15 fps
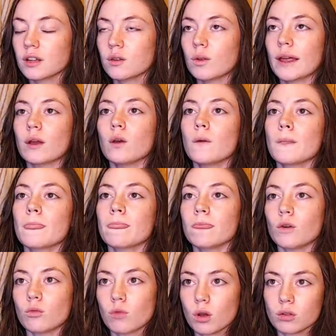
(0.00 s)
Like,
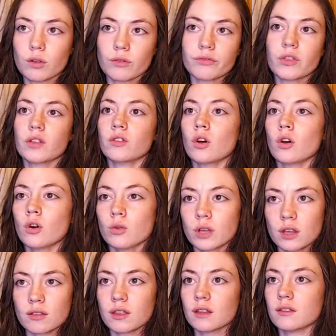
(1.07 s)
the Rollo thing, the
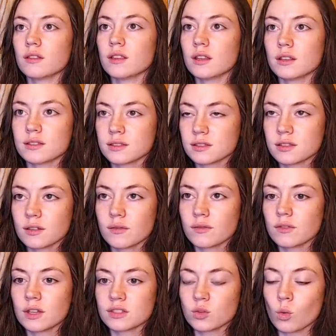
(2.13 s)
Ogi thing, this
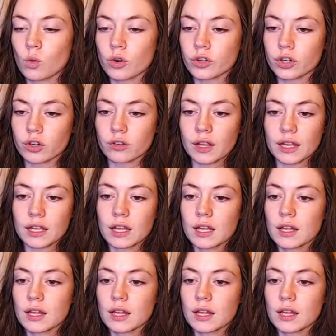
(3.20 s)
order, like,